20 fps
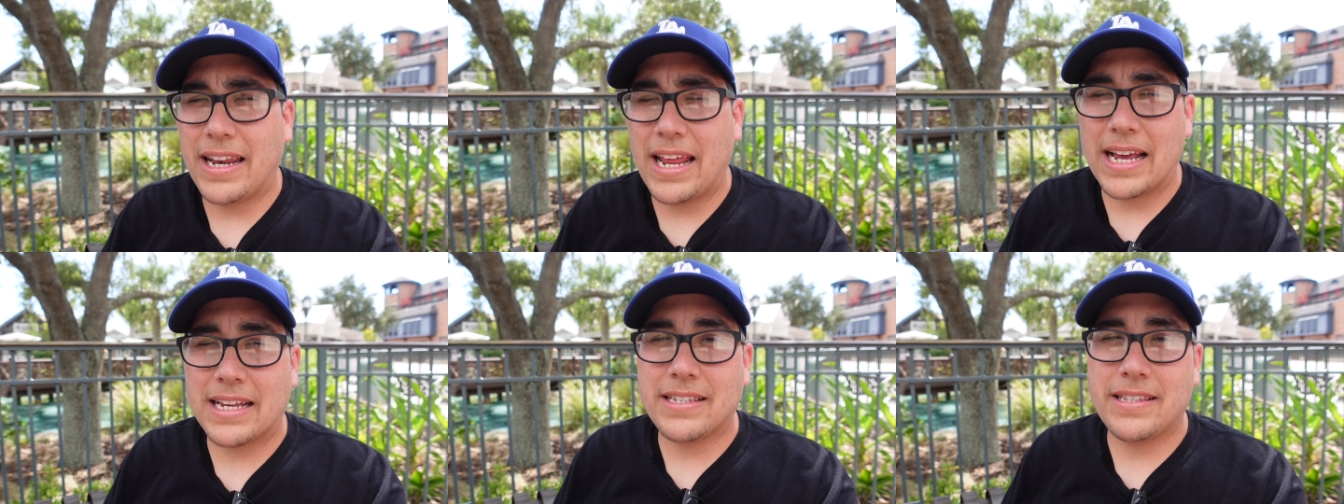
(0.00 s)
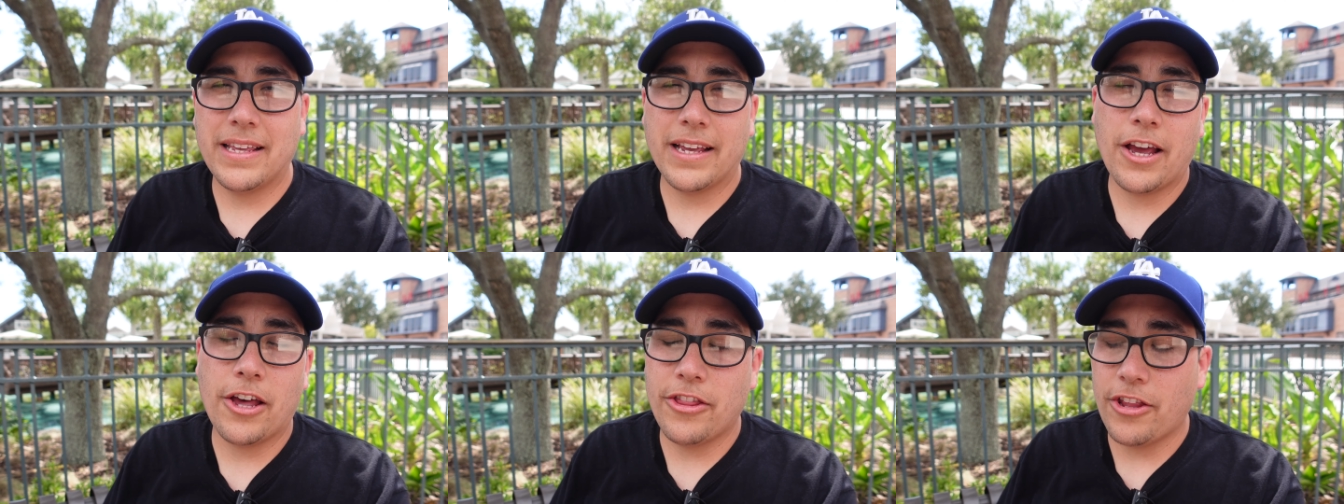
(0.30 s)
next
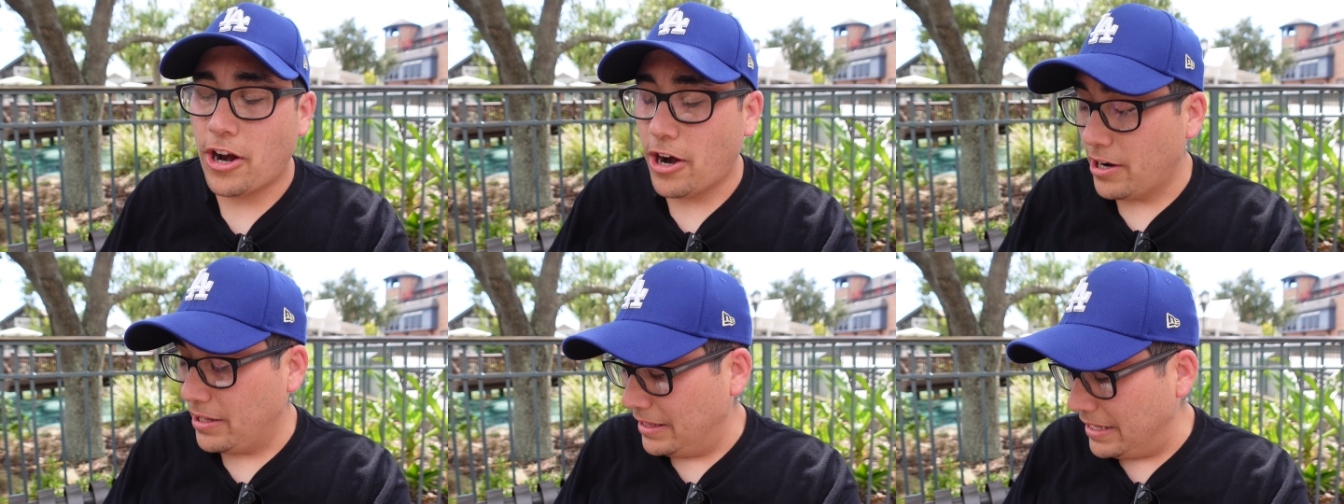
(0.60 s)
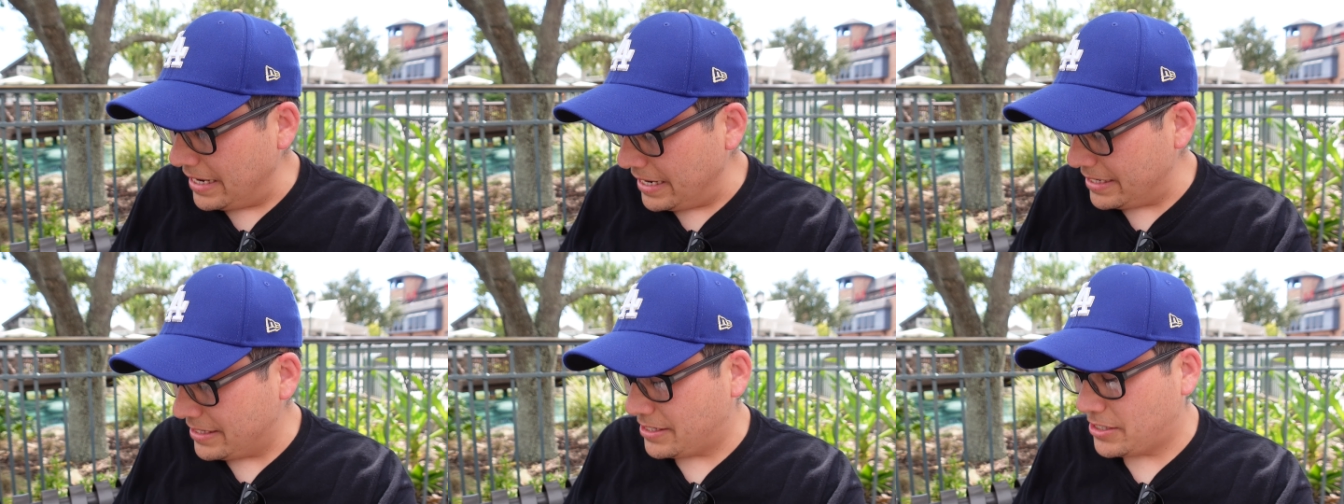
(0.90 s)
thing on our
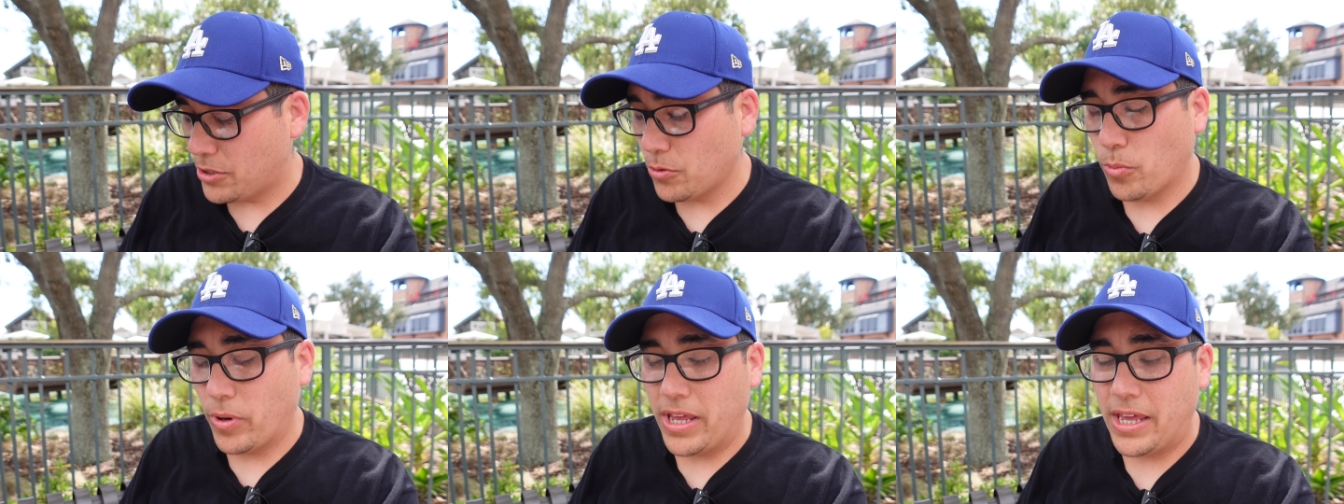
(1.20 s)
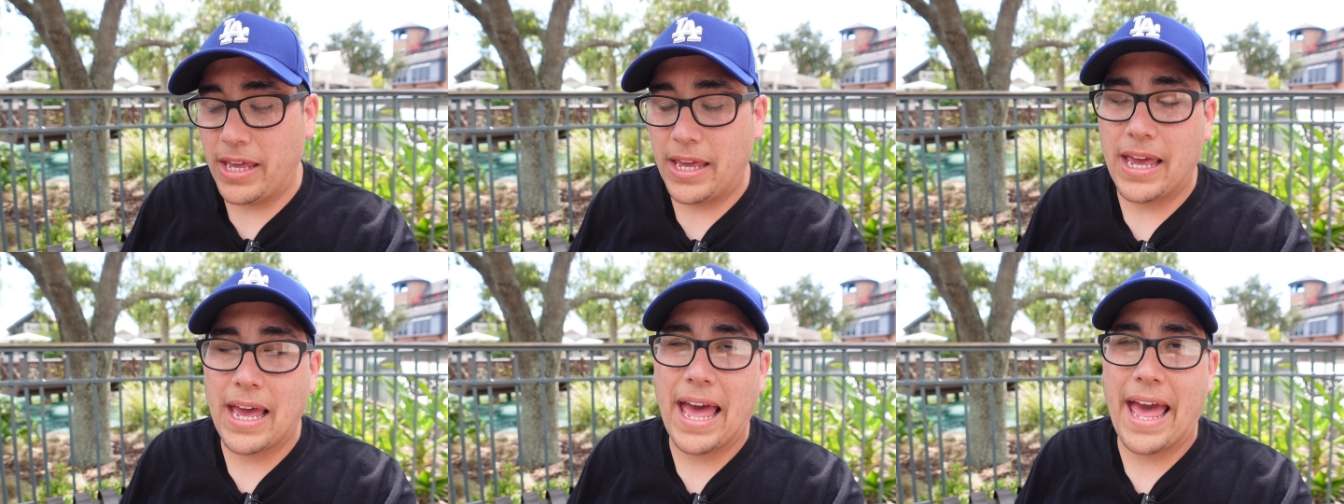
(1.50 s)
list,
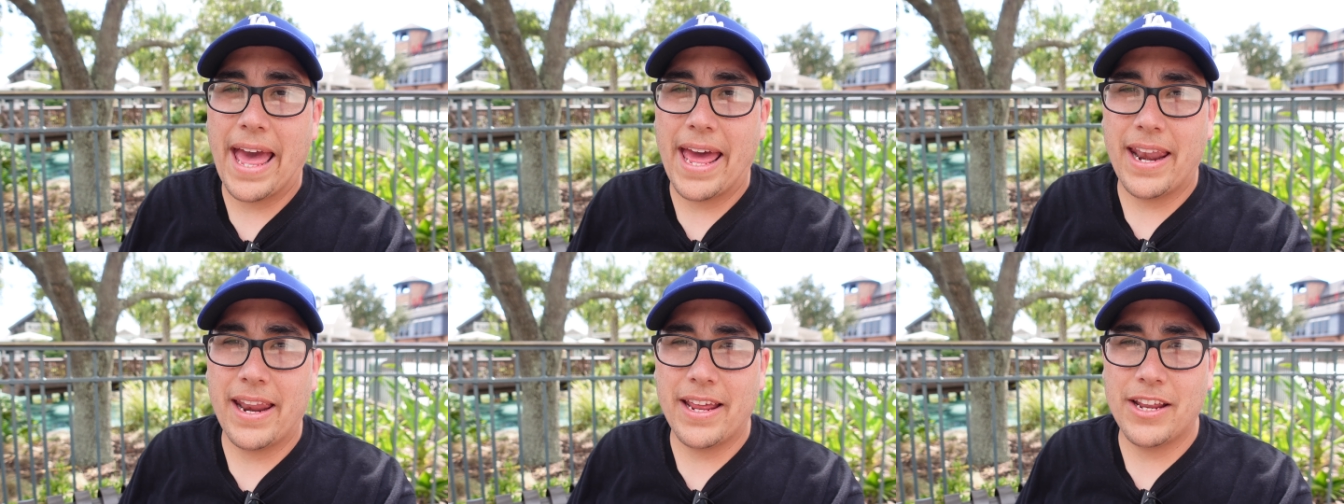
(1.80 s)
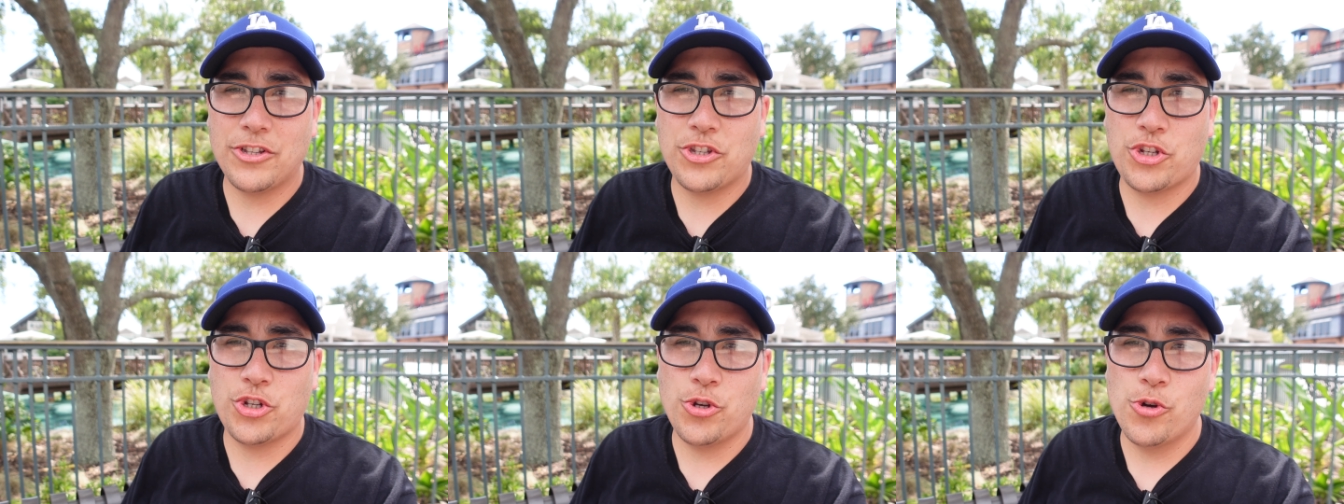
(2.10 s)
we
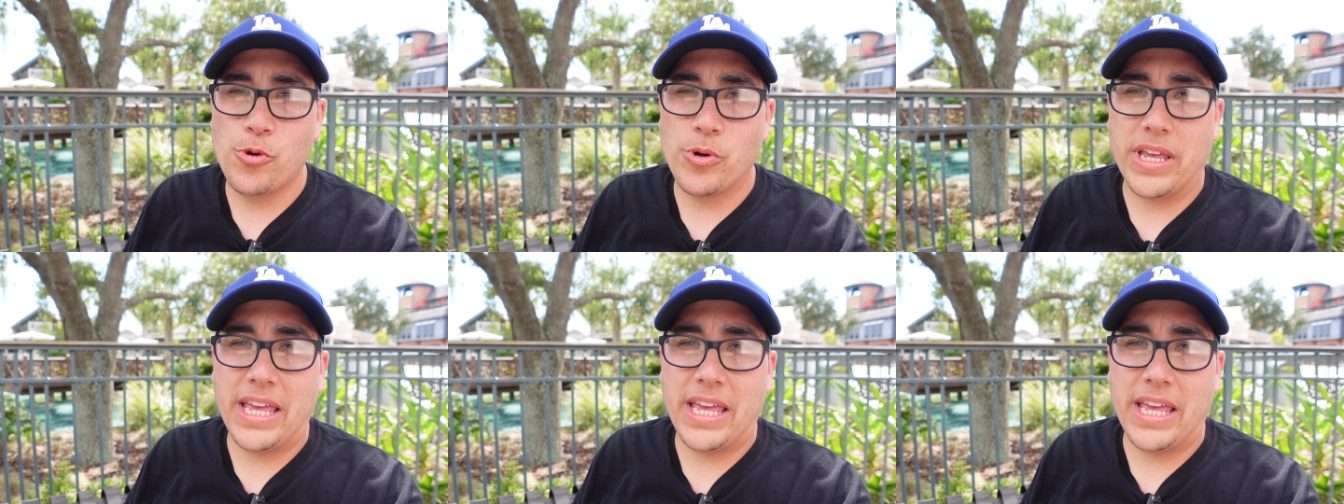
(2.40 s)
headed to